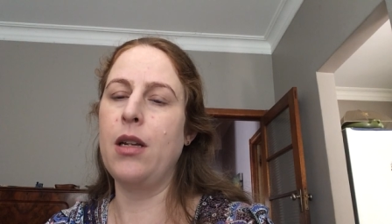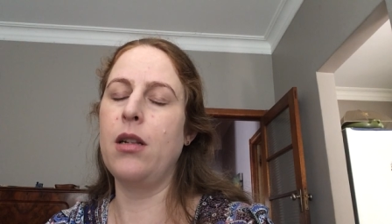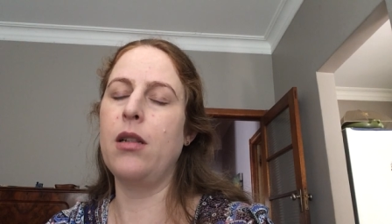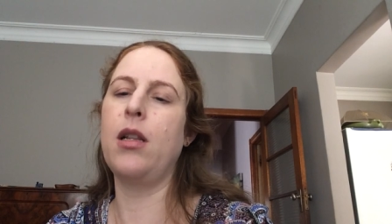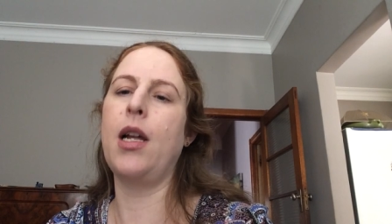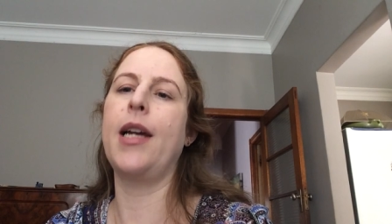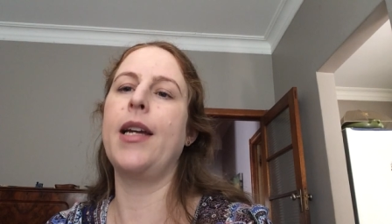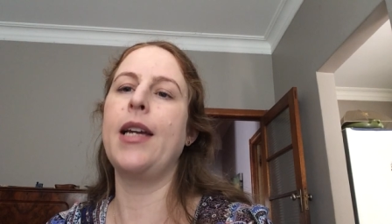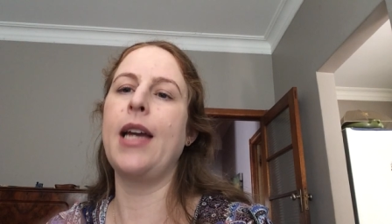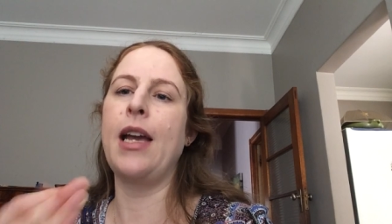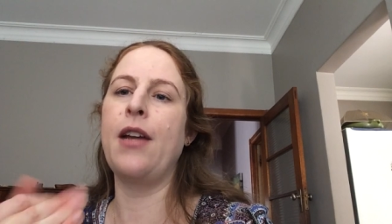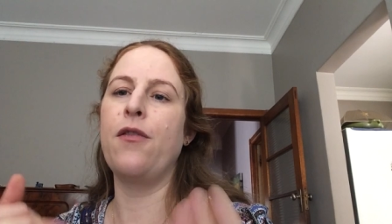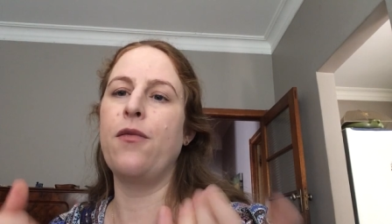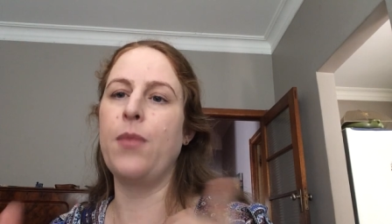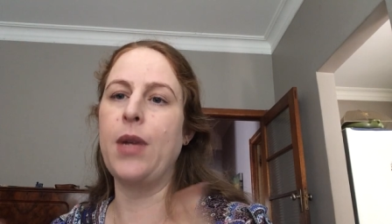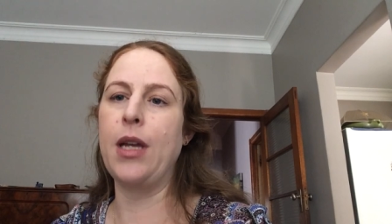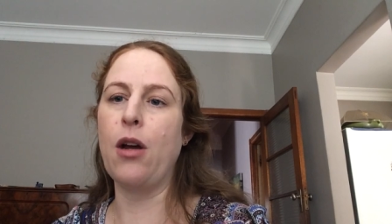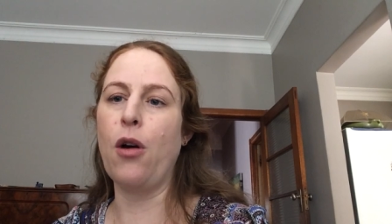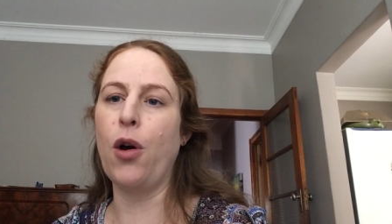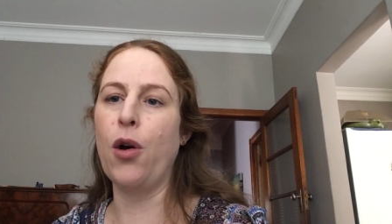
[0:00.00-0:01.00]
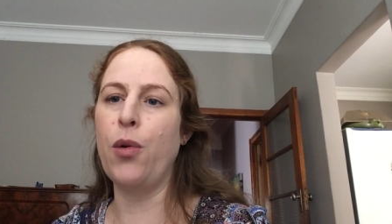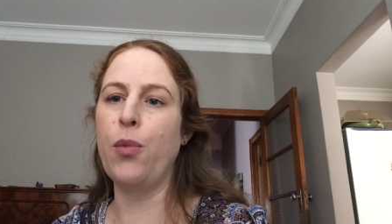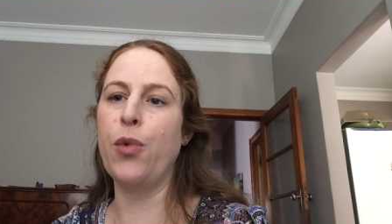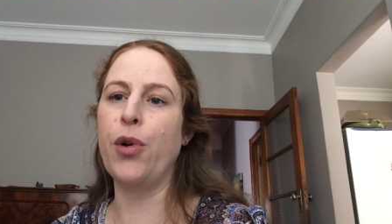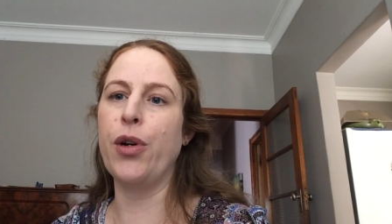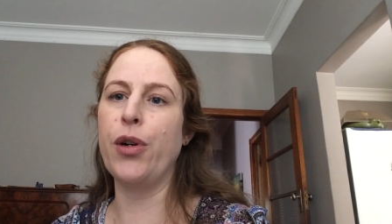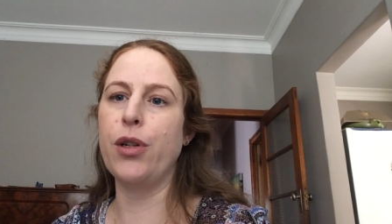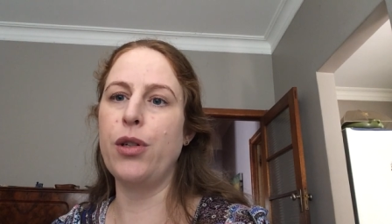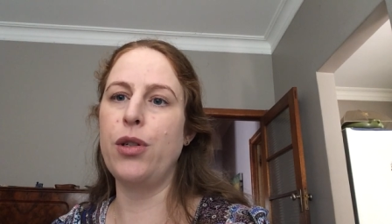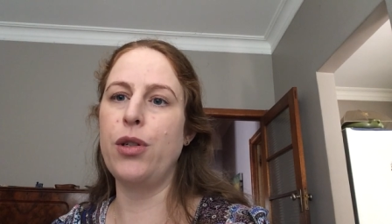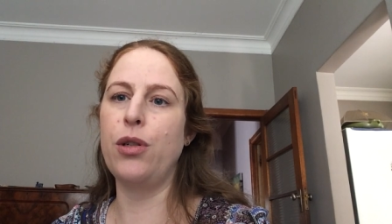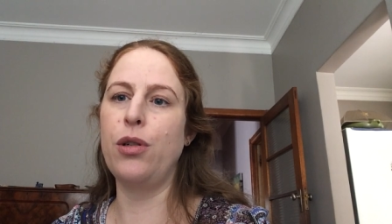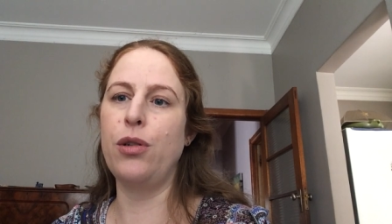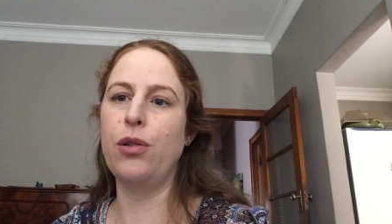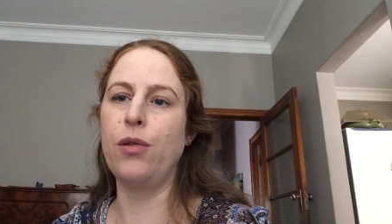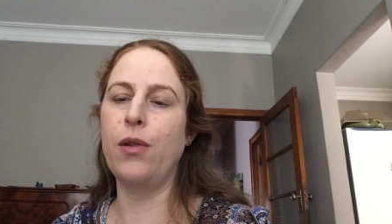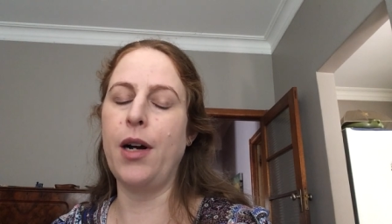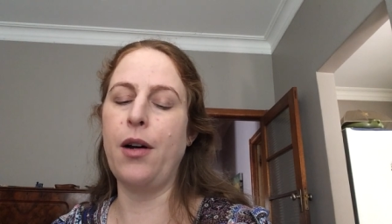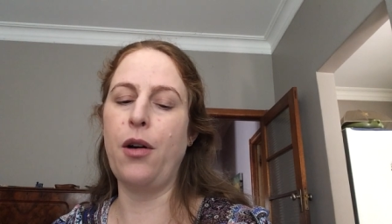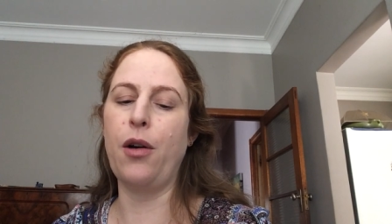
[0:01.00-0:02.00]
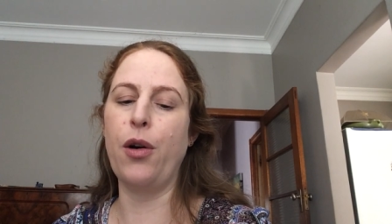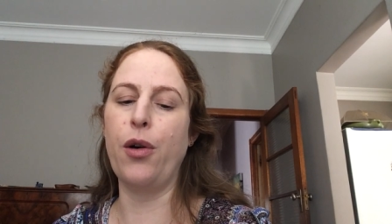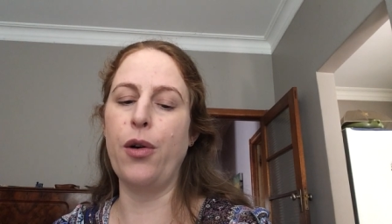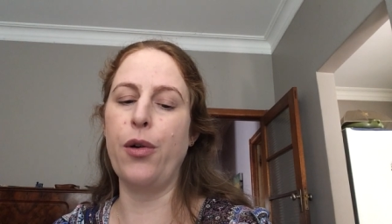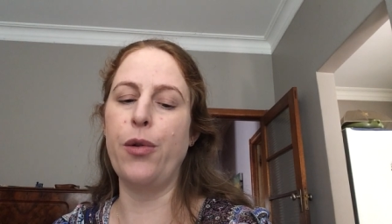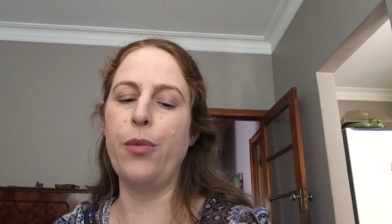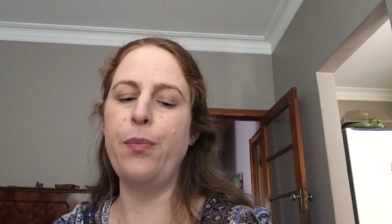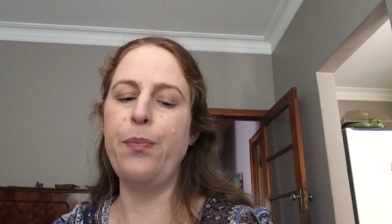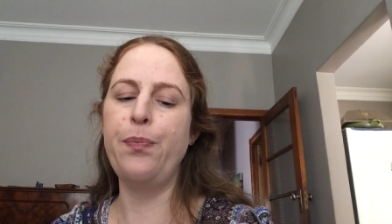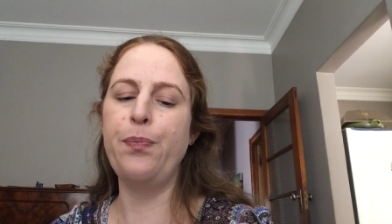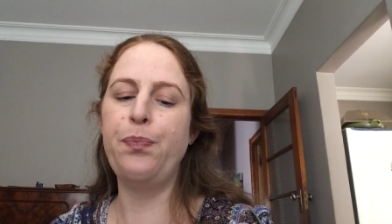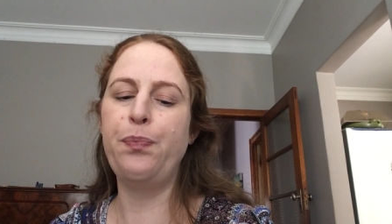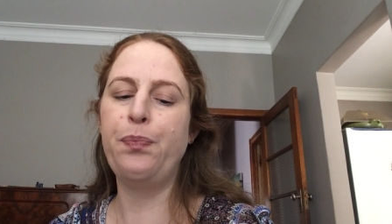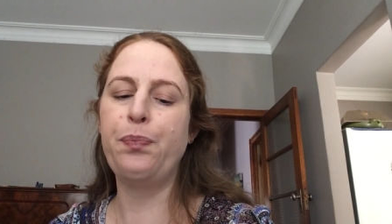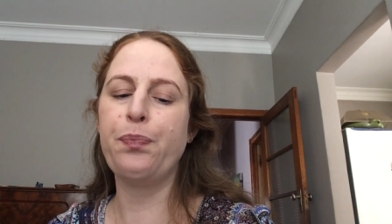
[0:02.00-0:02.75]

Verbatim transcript: like gave me homework to do at home